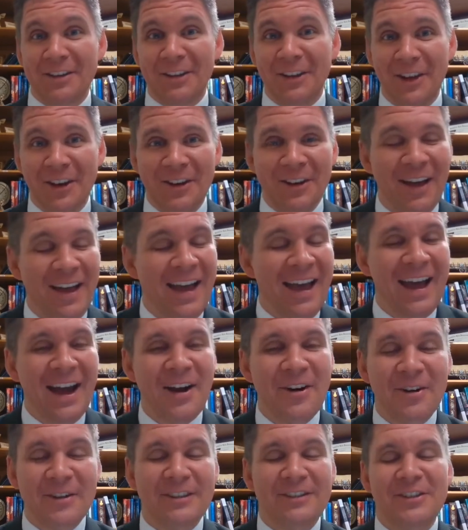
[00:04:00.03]
So
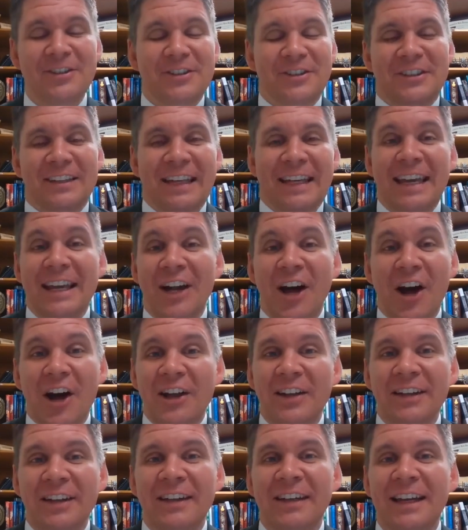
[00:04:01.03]
just get
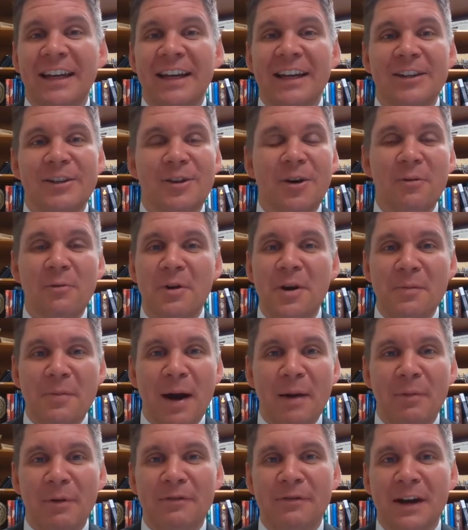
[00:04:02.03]
on. Don't worry
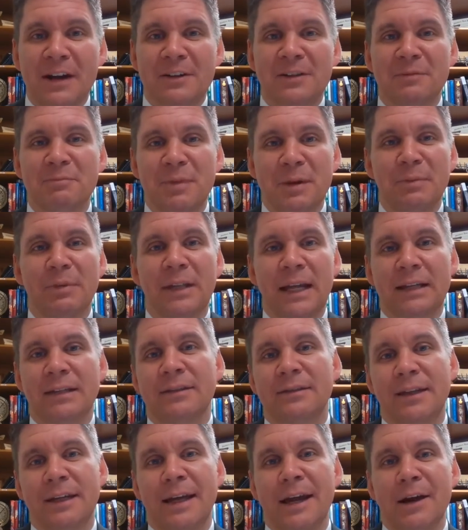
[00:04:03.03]
about perfection. People like
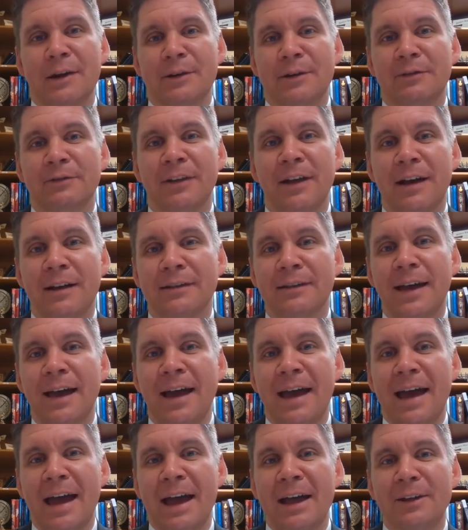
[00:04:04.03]
to see character flaws,
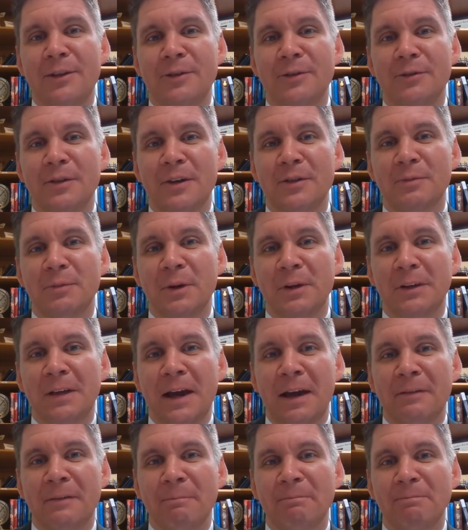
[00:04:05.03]
and use Facebook
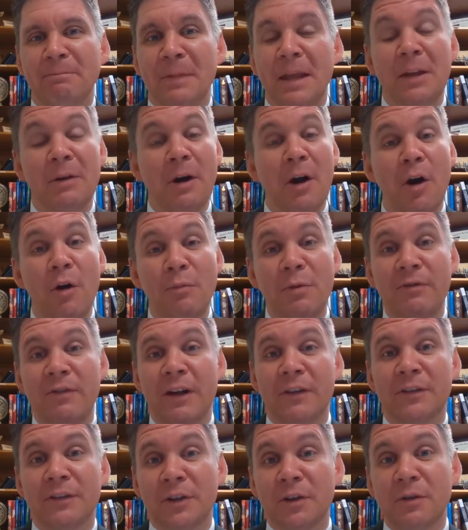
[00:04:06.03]
Live. Anyway, I hope you
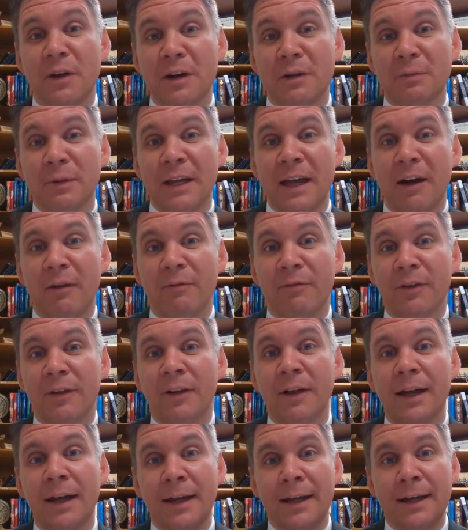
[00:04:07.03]
found this incredibly
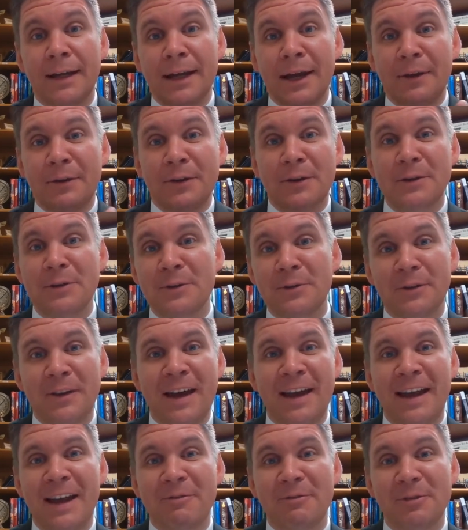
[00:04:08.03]
helpful. Get out there, use
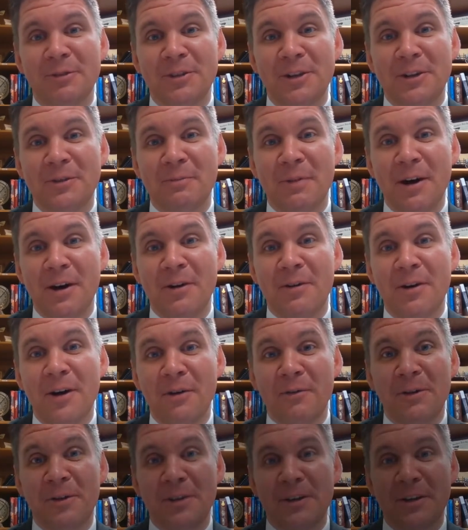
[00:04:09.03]
that, and we'll see you tomorrow
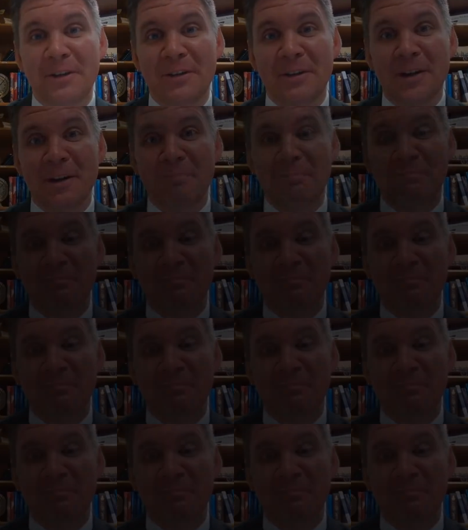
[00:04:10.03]
with another tip.